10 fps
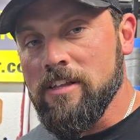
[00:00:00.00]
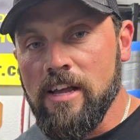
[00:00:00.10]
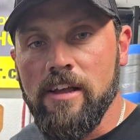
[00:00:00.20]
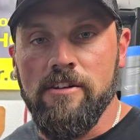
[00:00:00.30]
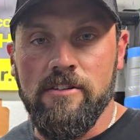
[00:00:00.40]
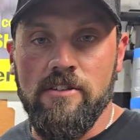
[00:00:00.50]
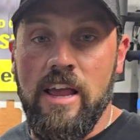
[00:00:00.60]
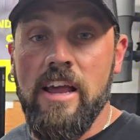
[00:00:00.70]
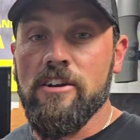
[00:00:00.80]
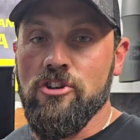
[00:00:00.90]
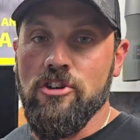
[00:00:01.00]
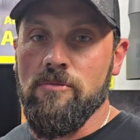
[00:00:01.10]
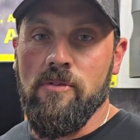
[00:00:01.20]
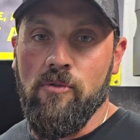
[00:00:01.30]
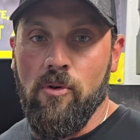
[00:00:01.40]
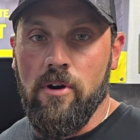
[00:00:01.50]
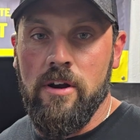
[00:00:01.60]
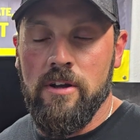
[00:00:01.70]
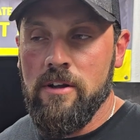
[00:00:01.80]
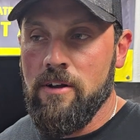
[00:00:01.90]
the AXG before,
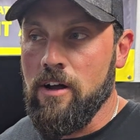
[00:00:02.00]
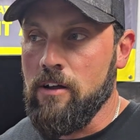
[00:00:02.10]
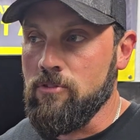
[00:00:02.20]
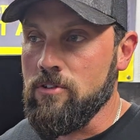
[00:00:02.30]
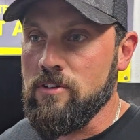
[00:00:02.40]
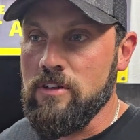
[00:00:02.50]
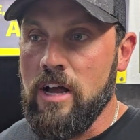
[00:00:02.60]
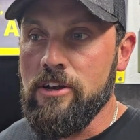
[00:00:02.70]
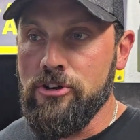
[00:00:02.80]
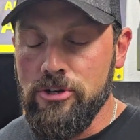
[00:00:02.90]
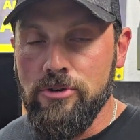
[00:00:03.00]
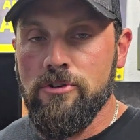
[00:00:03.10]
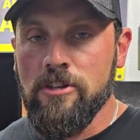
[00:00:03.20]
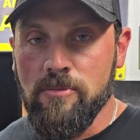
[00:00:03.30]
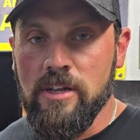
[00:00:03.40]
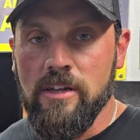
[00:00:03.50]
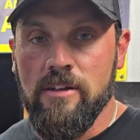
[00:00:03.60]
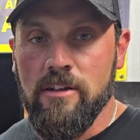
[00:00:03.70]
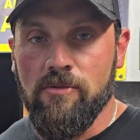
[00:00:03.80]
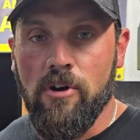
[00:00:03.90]
so it's not new to me
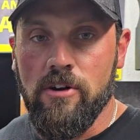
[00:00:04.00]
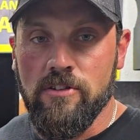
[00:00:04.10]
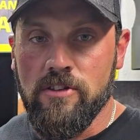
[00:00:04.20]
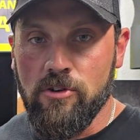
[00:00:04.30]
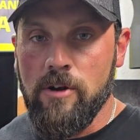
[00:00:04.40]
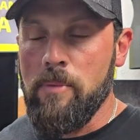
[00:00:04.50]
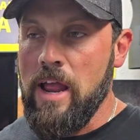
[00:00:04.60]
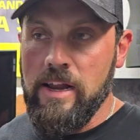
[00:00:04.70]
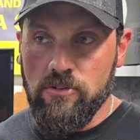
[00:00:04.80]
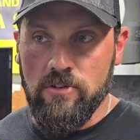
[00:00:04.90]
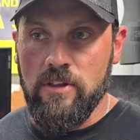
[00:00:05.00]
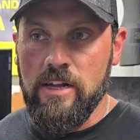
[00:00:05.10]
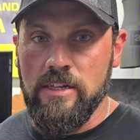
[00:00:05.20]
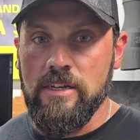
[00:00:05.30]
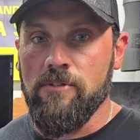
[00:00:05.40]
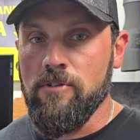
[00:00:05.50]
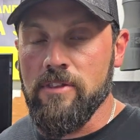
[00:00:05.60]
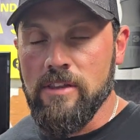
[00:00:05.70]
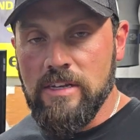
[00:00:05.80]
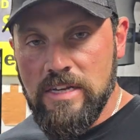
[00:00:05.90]
as far as the grip angle is slightly different
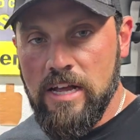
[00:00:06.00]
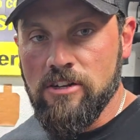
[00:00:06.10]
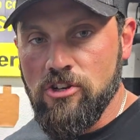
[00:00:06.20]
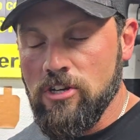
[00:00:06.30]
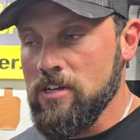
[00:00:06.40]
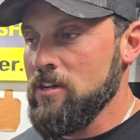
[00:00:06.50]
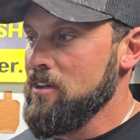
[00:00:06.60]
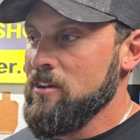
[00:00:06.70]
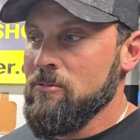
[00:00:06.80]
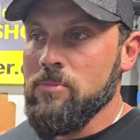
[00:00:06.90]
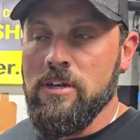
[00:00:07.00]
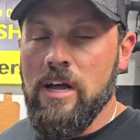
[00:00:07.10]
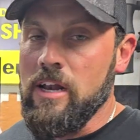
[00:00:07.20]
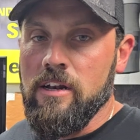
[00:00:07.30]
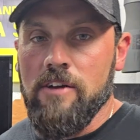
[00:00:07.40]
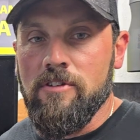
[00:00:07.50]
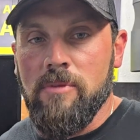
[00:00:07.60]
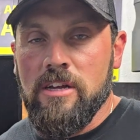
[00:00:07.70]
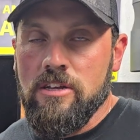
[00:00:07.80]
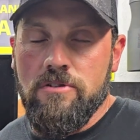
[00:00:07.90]
than the TXG, but not enough to
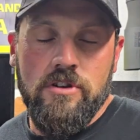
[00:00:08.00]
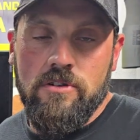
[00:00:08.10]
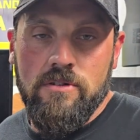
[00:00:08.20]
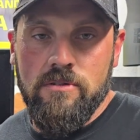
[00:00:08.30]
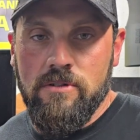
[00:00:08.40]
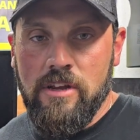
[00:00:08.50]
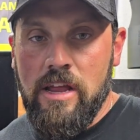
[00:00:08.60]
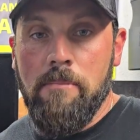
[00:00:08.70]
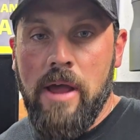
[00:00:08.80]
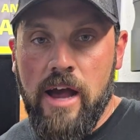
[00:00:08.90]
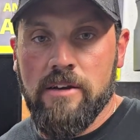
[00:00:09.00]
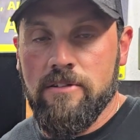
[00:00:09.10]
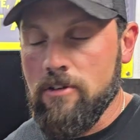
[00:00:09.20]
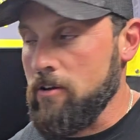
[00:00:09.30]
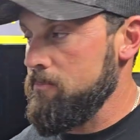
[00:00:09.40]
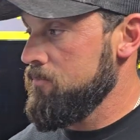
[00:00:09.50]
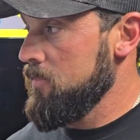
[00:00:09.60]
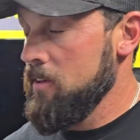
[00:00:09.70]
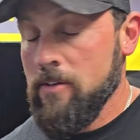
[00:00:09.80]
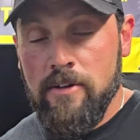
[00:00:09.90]
make a huge impact. So,
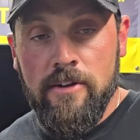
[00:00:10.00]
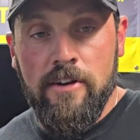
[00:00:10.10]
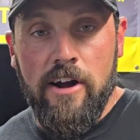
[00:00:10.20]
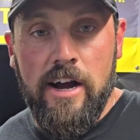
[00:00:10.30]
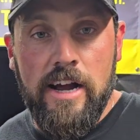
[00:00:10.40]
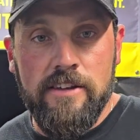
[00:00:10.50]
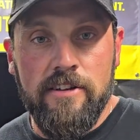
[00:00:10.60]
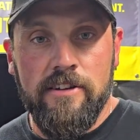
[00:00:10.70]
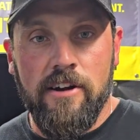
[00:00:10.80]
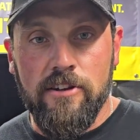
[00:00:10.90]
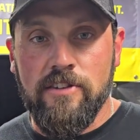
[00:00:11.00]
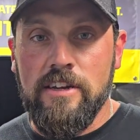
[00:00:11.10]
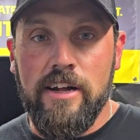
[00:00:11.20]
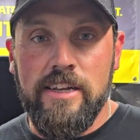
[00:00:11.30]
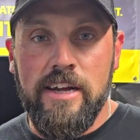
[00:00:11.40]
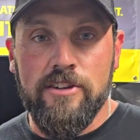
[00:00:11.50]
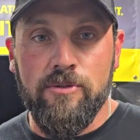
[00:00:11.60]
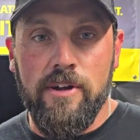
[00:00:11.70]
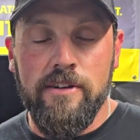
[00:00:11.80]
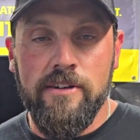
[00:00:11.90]
all right, guys, I'll see you on the next
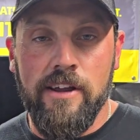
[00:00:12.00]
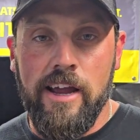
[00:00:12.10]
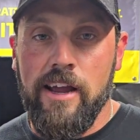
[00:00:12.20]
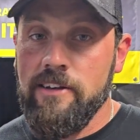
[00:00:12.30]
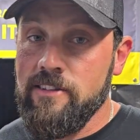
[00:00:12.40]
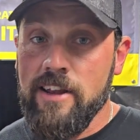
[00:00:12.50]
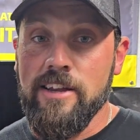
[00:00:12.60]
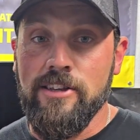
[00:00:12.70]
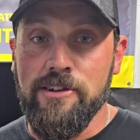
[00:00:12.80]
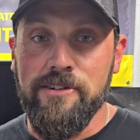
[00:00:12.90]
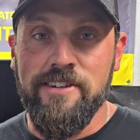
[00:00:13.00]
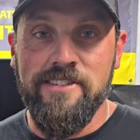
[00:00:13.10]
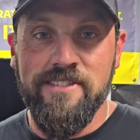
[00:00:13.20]
one, and stay tuned.